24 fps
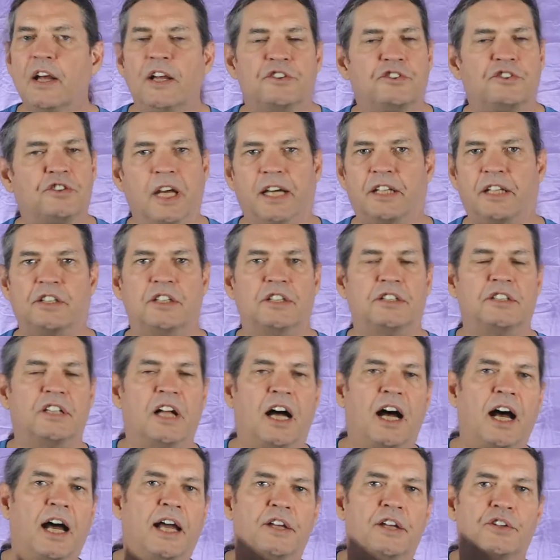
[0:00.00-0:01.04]
sex is
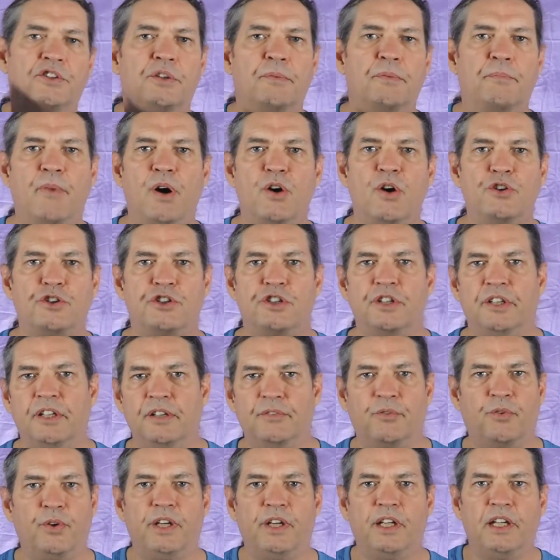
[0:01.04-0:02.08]
the highest
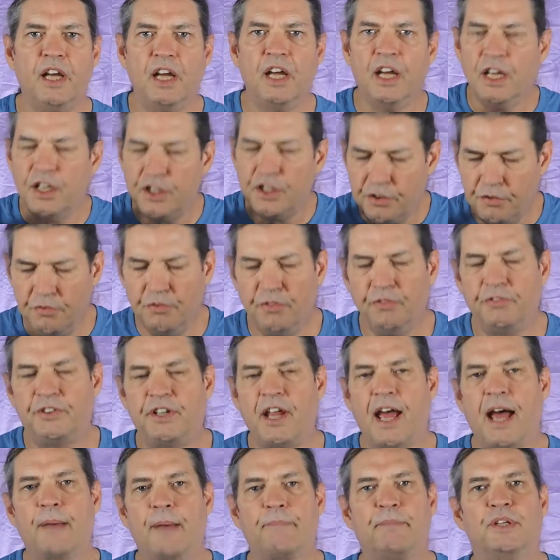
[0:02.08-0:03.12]
emotion. If we
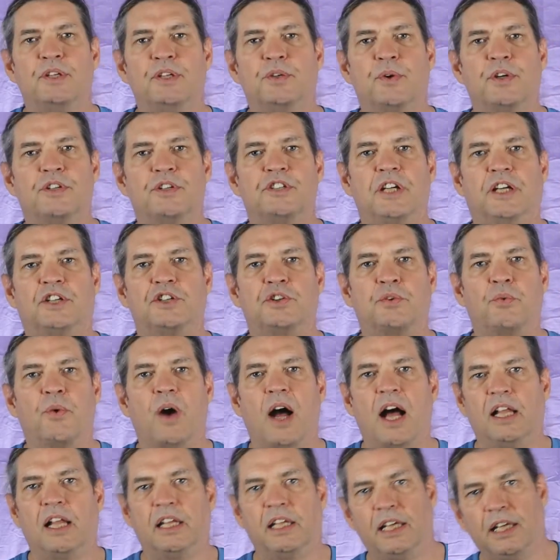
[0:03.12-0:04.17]
tap into our
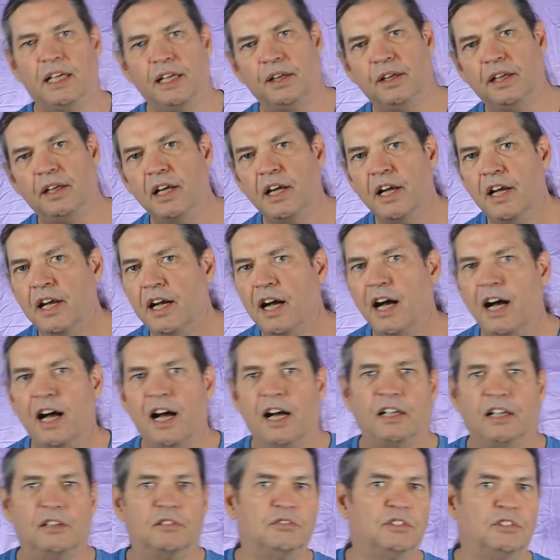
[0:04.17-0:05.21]
sexuality,
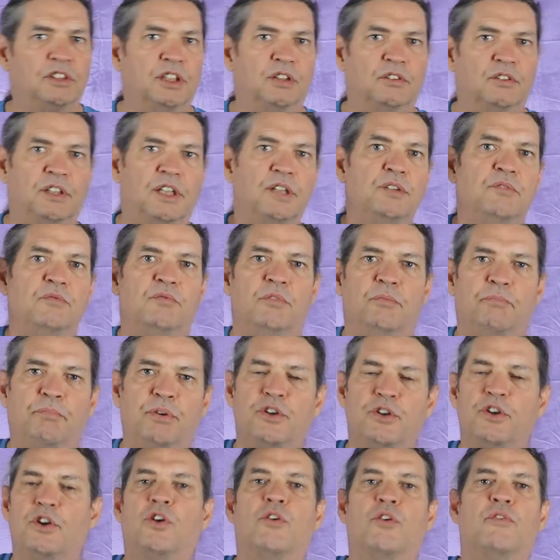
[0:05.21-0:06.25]
then
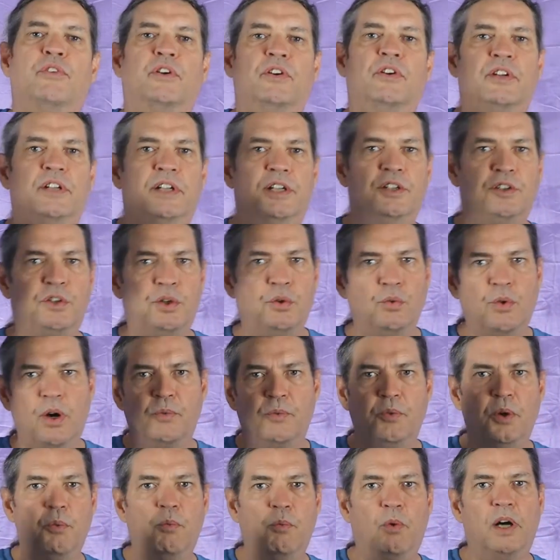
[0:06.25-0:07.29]
put it over into
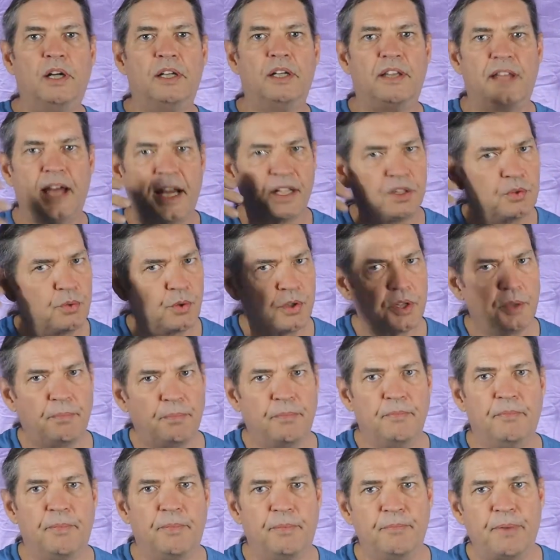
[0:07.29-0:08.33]
what we want, that's where the
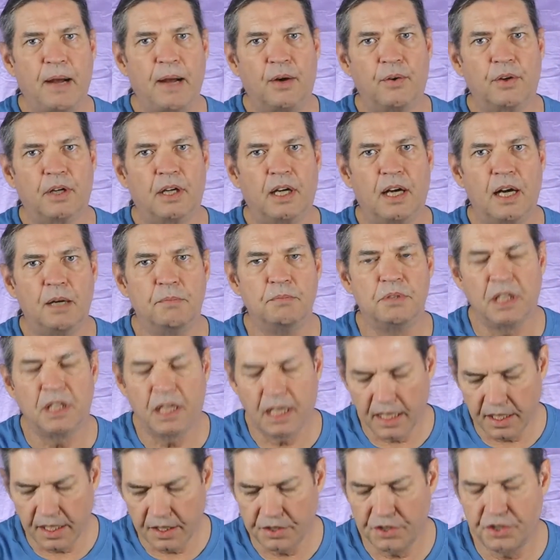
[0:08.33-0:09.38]
power comes.
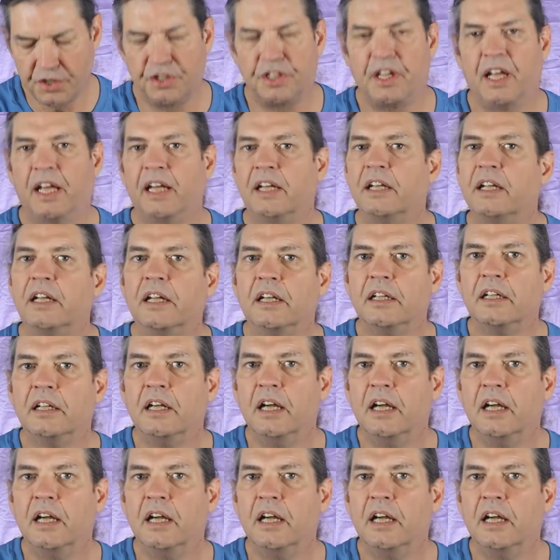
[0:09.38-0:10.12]
And I understand it.